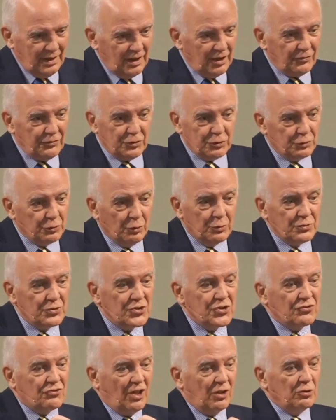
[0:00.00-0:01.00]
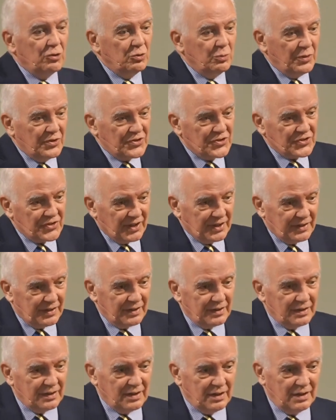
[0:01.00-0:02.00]
If you don't struggle with sin,
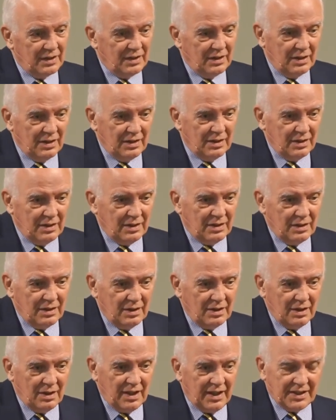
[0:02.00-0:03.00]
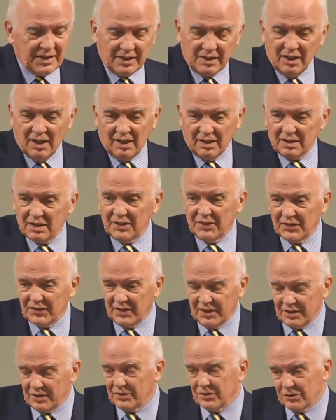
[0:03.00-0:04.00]
I can hardly
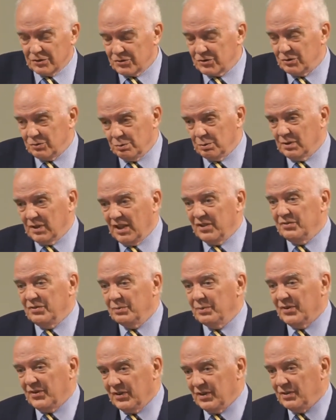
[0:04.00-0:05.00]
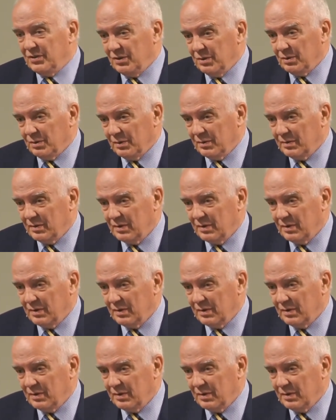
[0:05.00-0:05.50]
think there is new life within you.